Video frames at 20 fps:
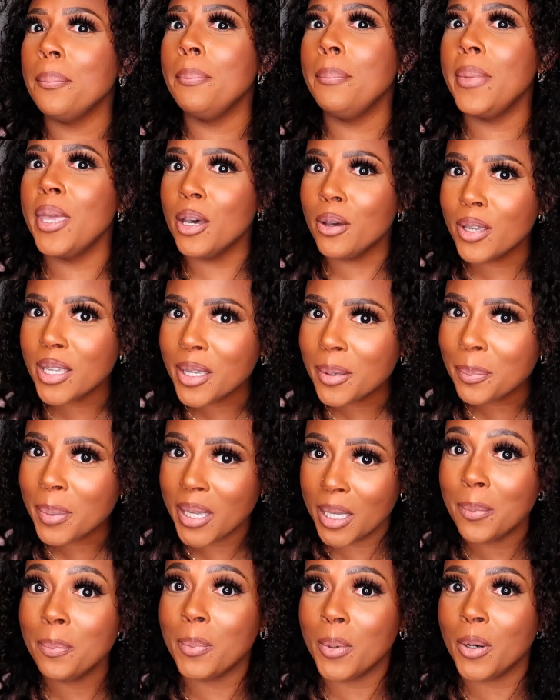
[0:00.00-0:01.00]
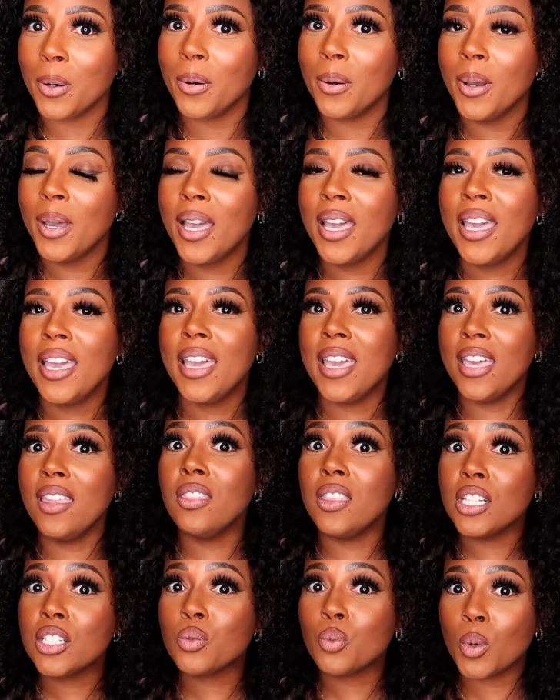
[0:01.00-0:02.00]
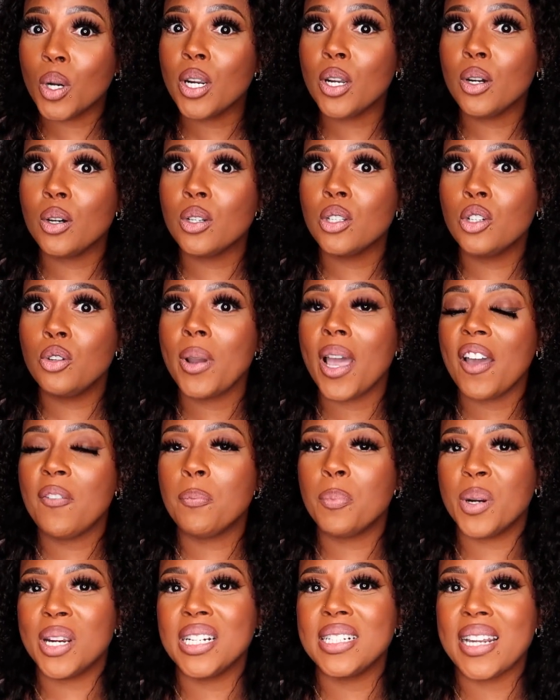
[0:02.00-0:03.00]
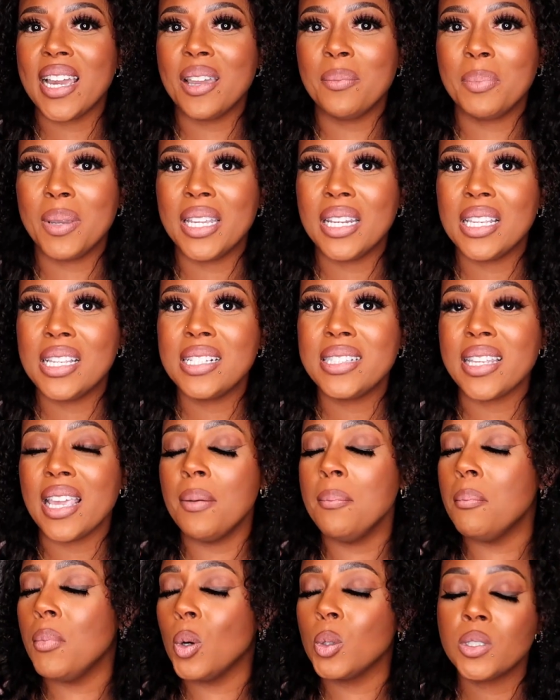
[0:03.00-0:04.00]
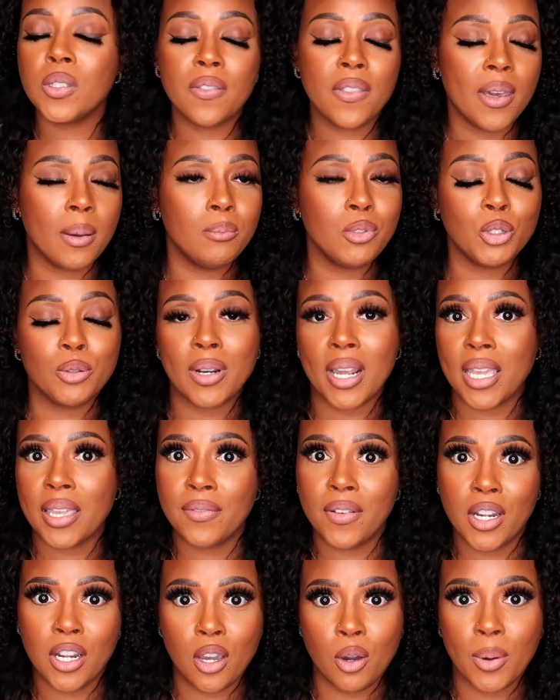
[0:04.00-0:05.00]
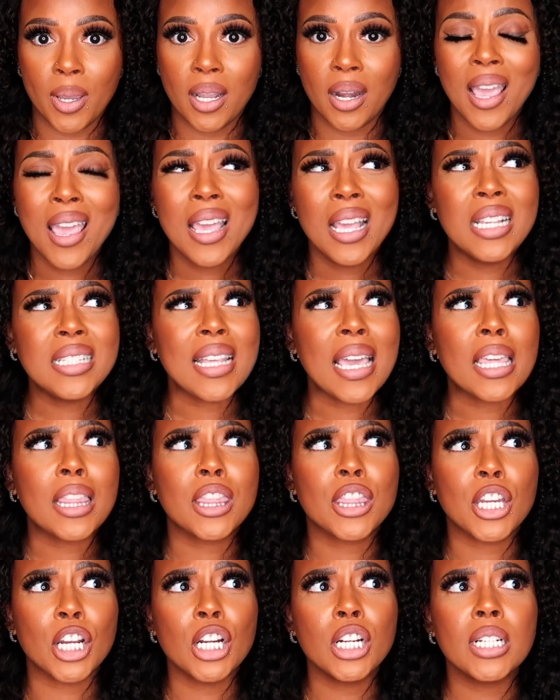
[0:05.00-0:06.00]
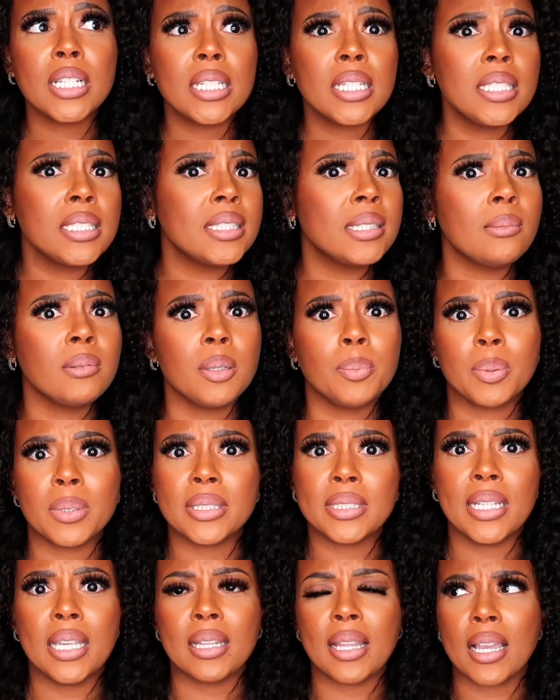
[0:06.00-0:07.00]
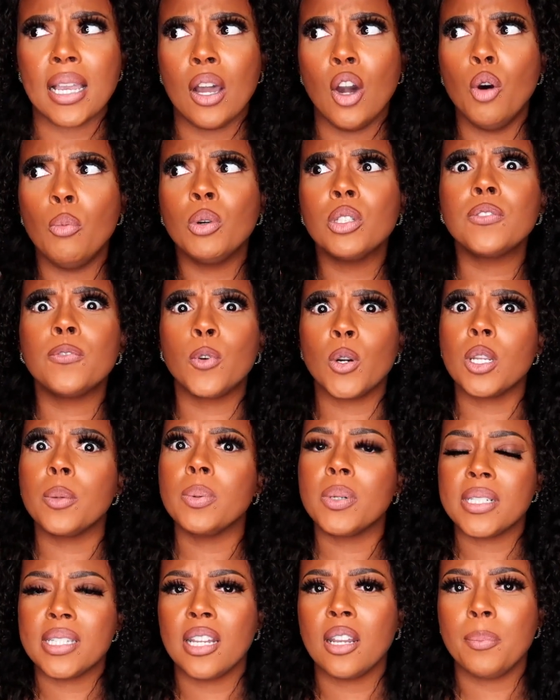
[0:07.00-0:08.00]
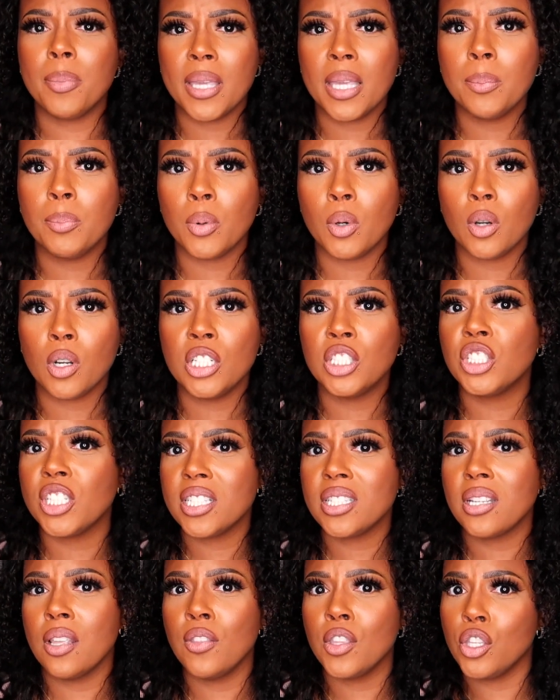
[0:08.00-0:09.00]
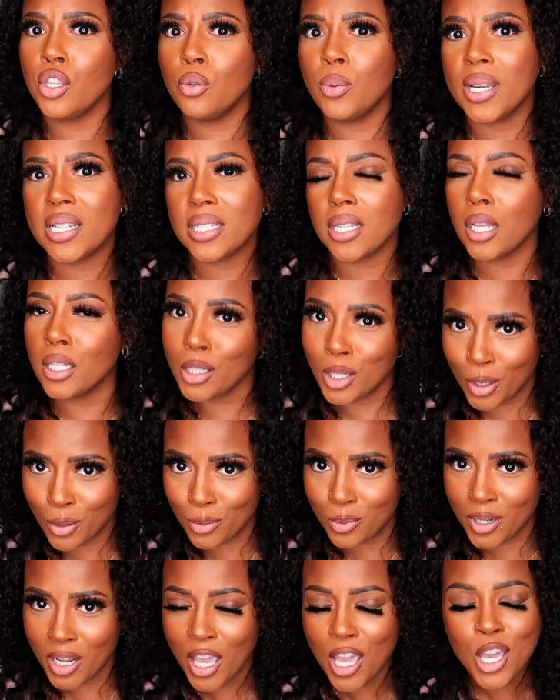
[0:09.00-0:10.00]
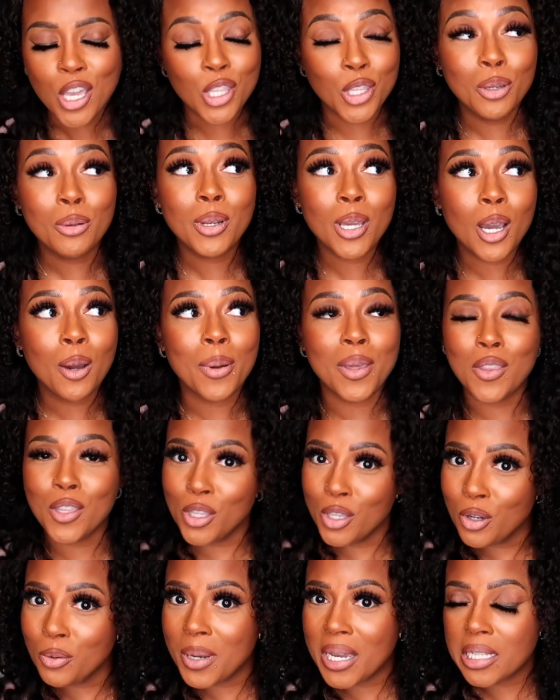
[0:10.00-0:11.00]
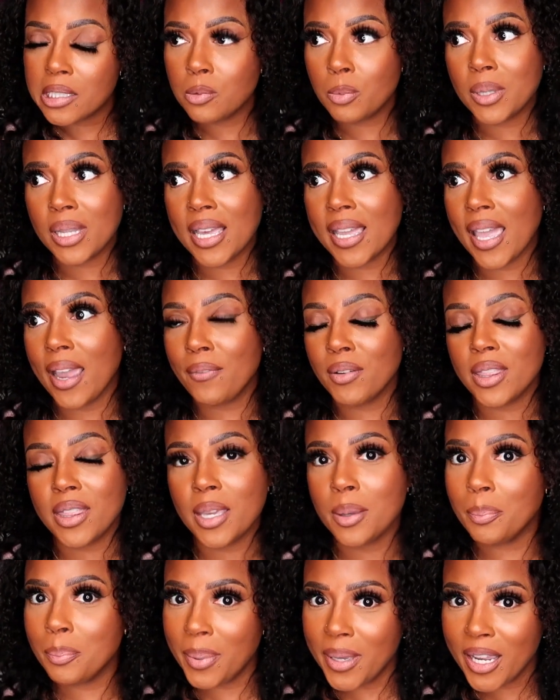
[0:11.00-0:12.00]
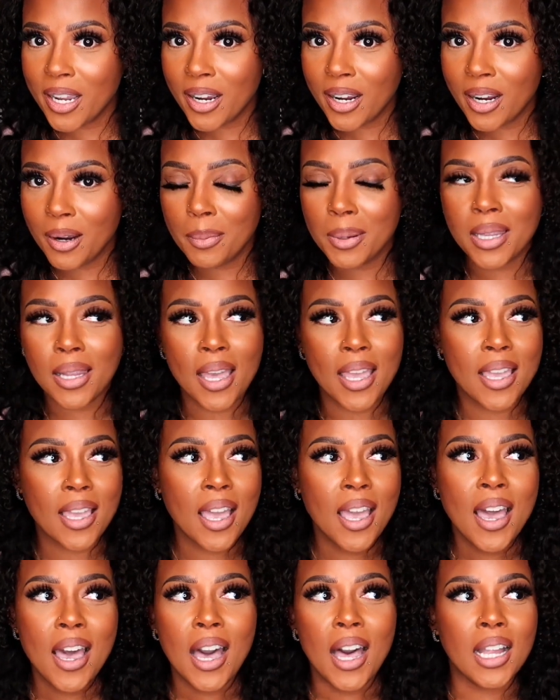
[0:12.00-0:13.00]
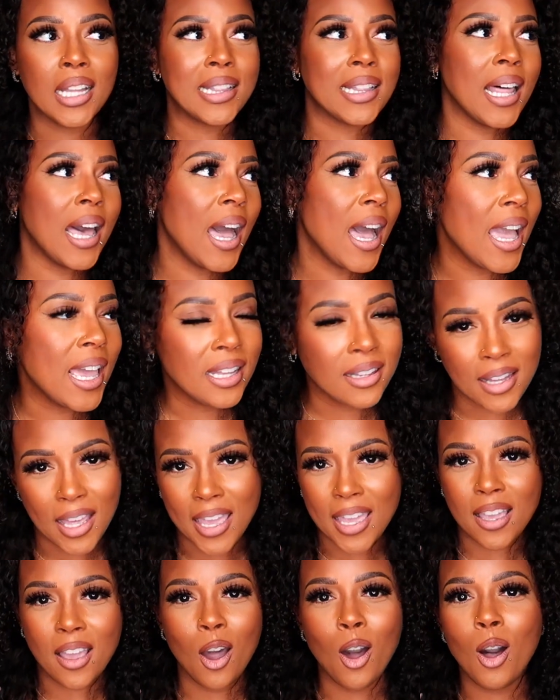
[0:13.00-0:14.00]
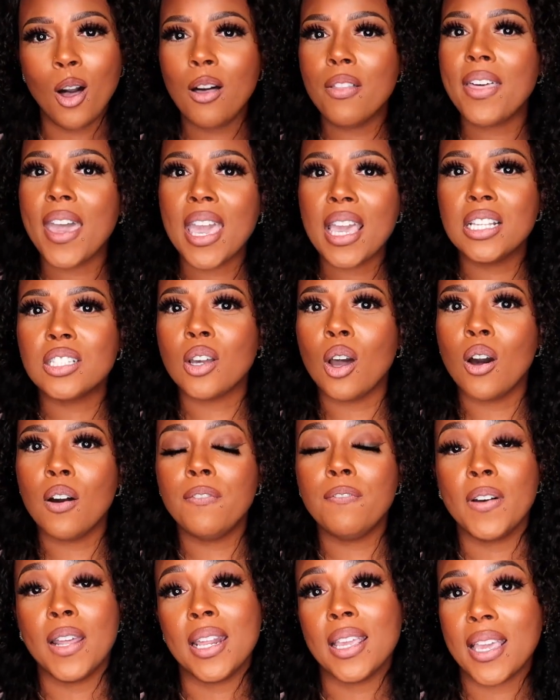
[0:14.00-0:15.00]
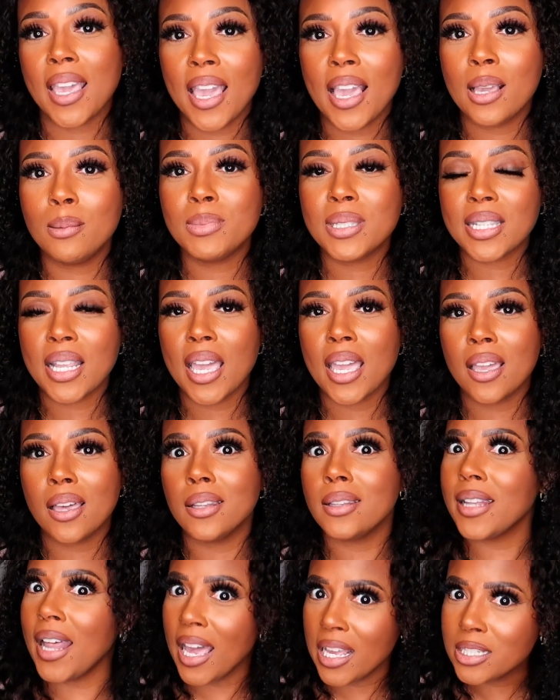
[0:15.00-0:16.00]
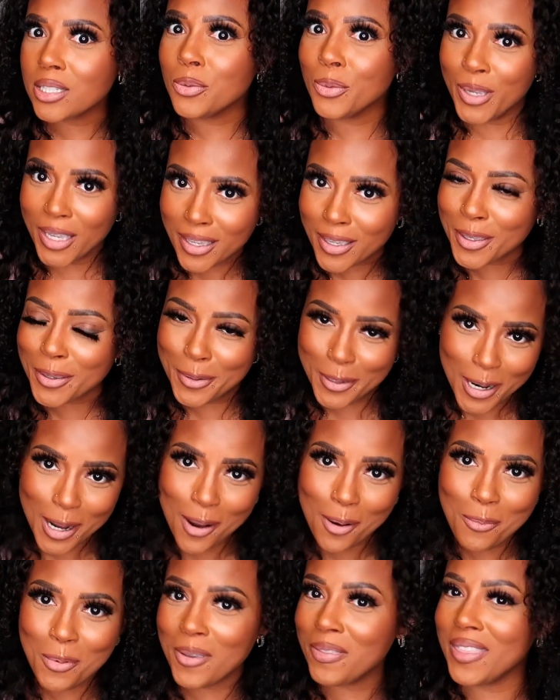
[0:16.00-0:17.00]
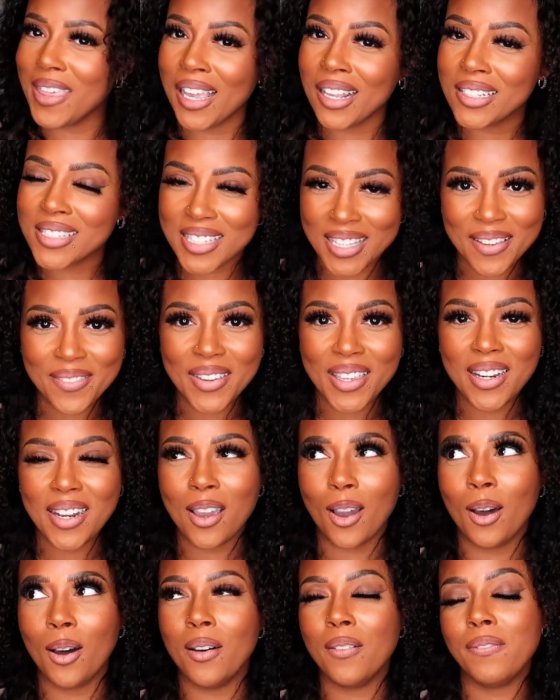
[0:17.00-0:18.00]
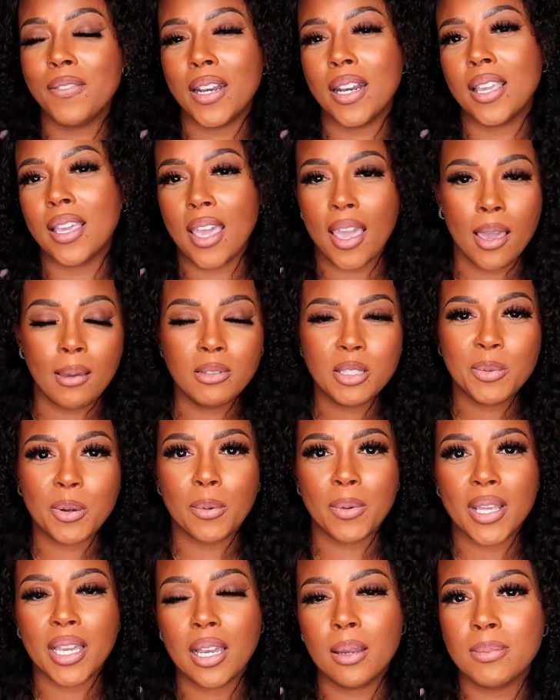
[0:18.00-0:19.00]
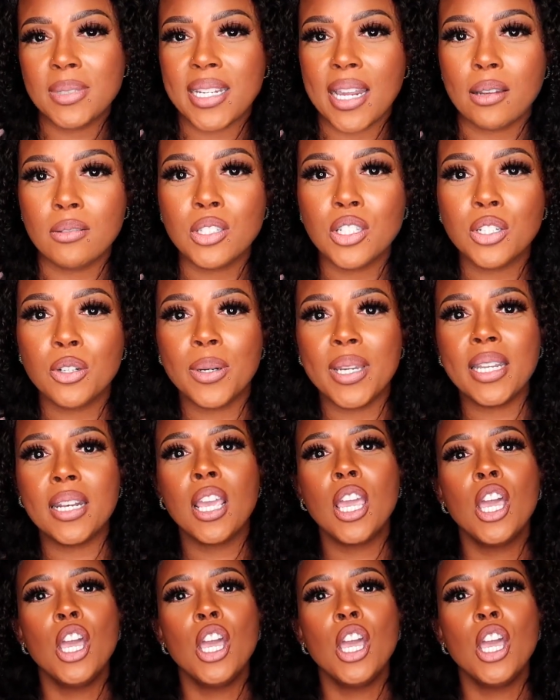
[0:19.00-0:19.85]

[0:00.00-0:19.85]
million people in this world who have pre-diabetes, and most of them do not even know it. It's like 30-something%, like almost 40% of people is just in the US alone. You know, in the US, we like everything bigger. We like a lot, like all that is all fun and games. Like last week, you know, with Thanksgiving, all fun and games. But when it comes down to it,